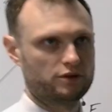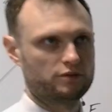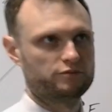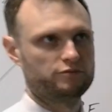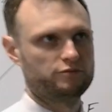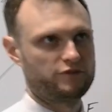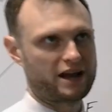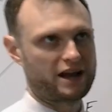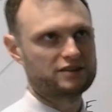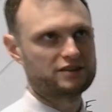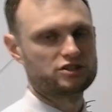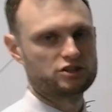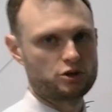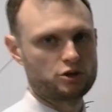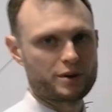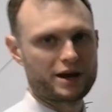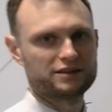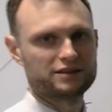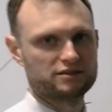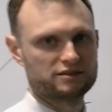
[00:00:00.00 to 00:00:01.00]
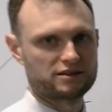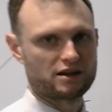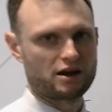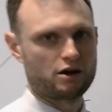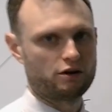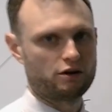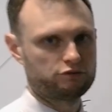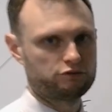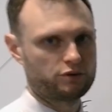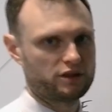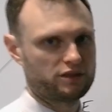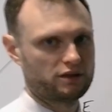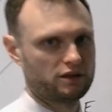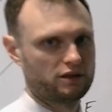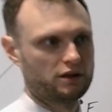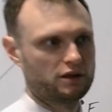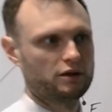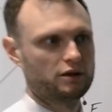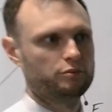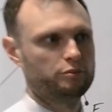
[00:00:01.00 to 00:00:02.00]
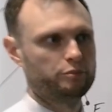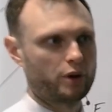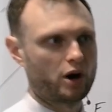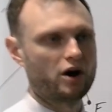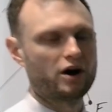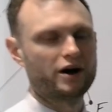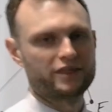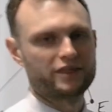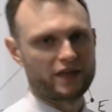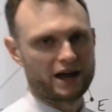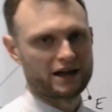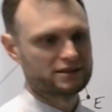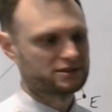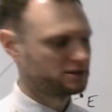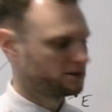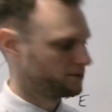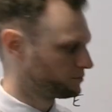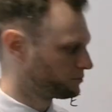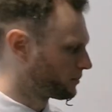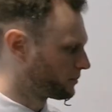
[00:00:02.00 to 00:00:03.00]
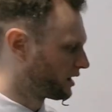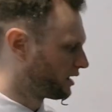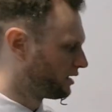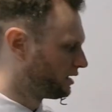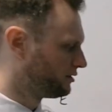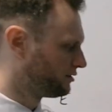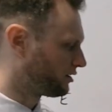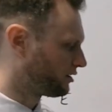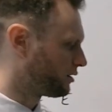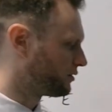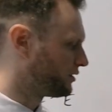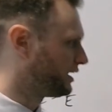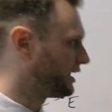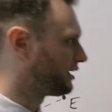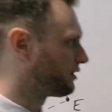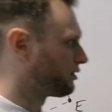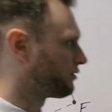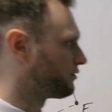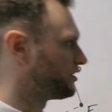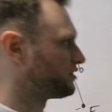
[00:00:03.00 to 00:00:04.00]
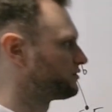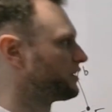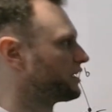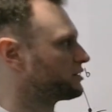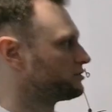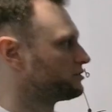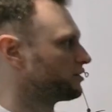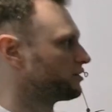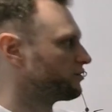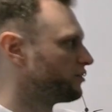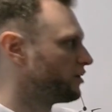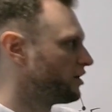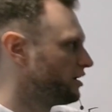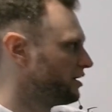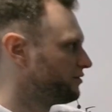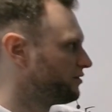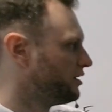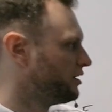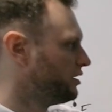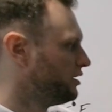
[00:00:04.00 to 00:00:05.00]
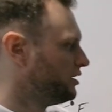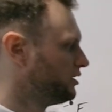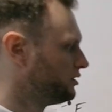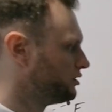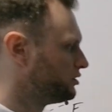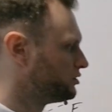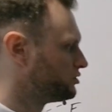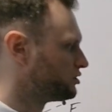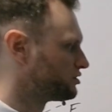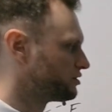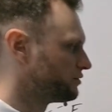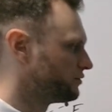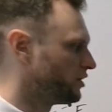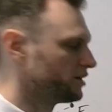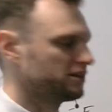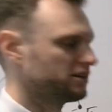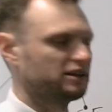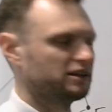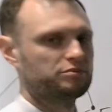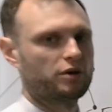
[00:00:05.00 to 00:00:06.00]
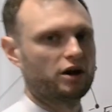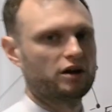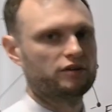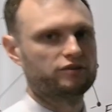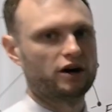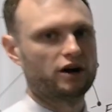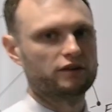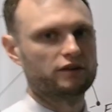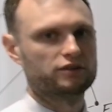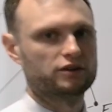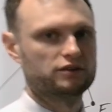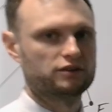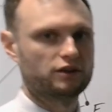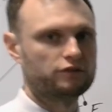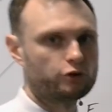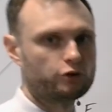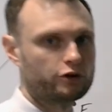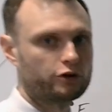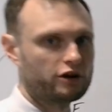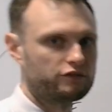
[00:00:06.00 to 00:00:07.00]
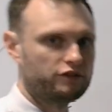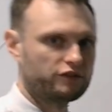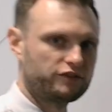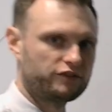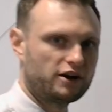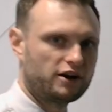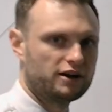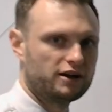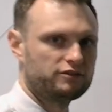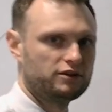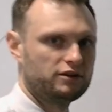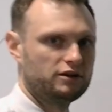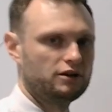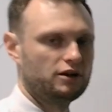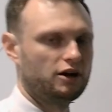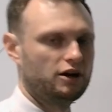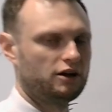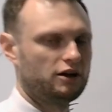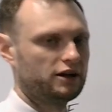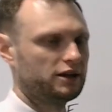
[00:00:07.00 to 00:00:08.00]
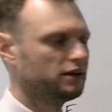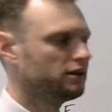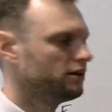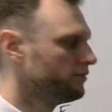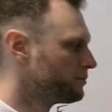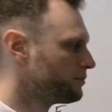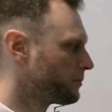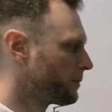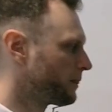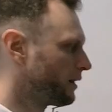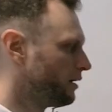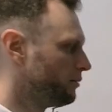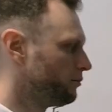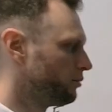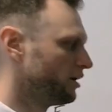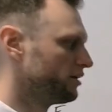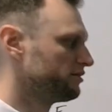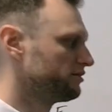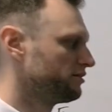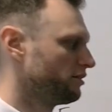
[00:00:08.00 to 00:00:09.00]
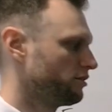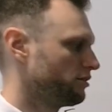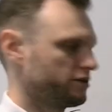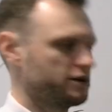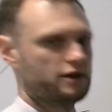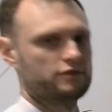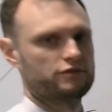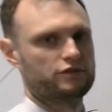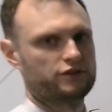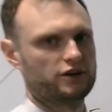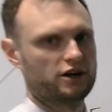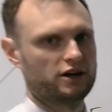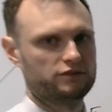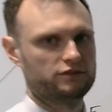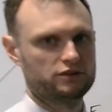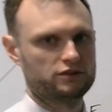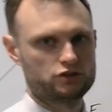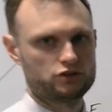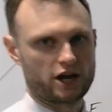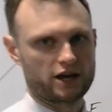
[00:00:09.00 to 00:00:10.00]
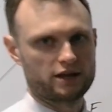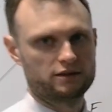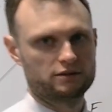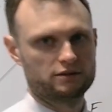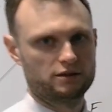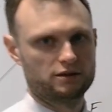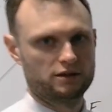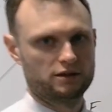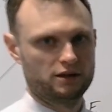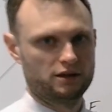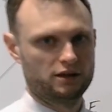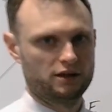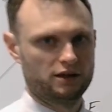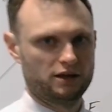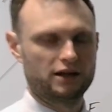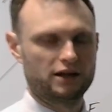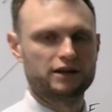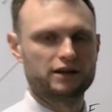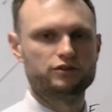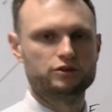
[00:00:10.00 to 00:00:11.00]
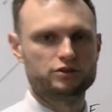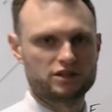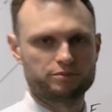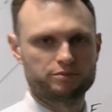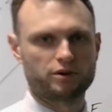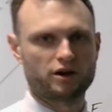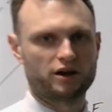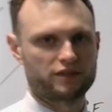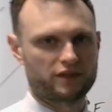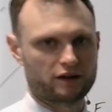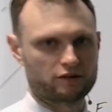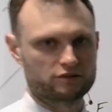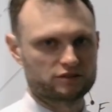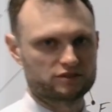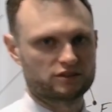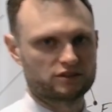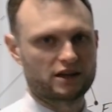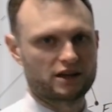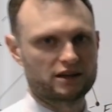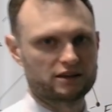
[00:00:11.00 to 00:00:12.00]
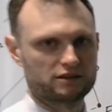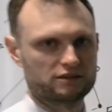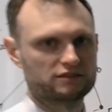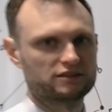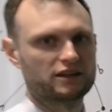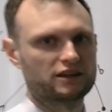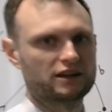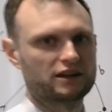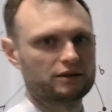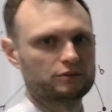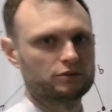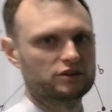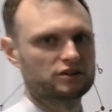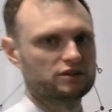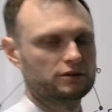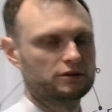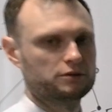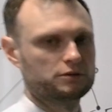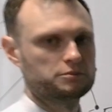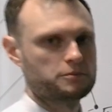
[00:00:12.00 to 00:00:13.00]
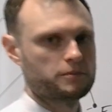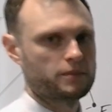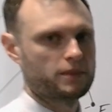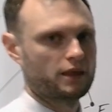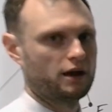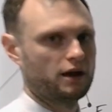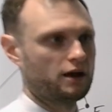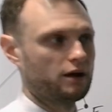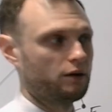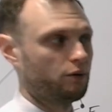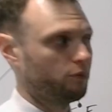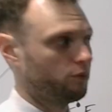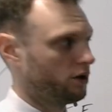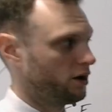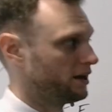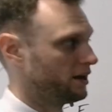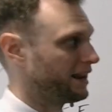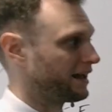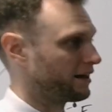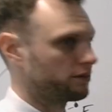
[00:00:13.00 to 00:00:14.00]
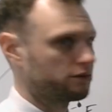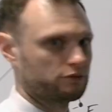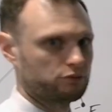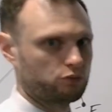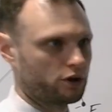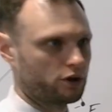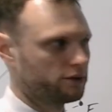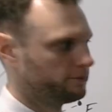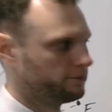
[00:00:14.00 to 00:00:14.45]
vector you had to start off with by that. So the length of this vector is 5, you just divide this by 5. So 4 over 5, I, plus 3 over 5, j. And if you did Pythagoras on that, you'd see that it was a length of 1.